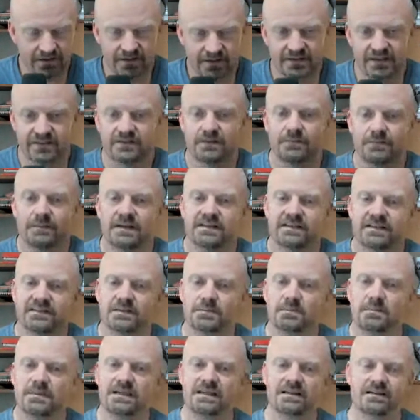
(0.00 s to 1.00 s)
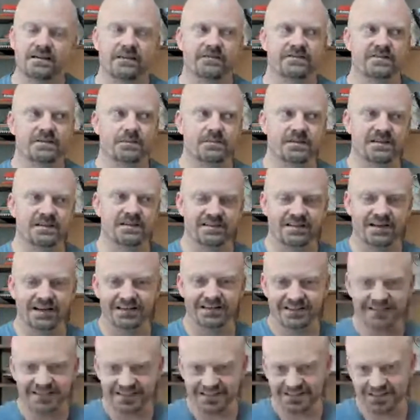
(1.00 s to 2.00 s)
It doesn't mean if something's
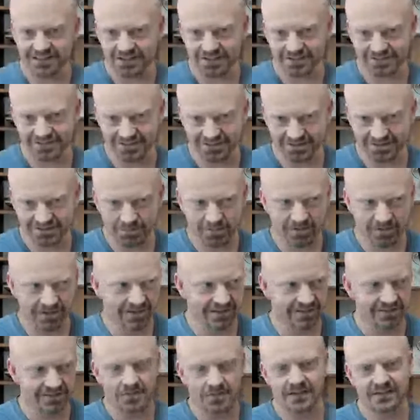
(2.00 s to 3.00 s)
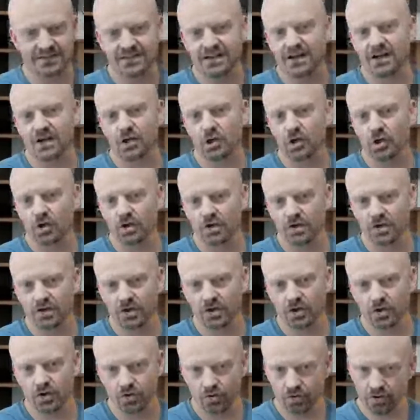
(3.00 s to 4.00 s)
not detoxing something, it doesn't mean it's not
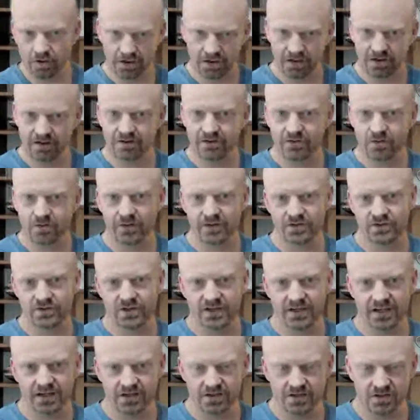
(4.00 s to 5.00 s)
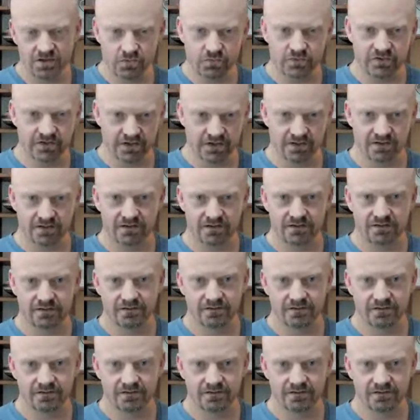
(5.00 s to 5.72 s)
good or that you can't use it.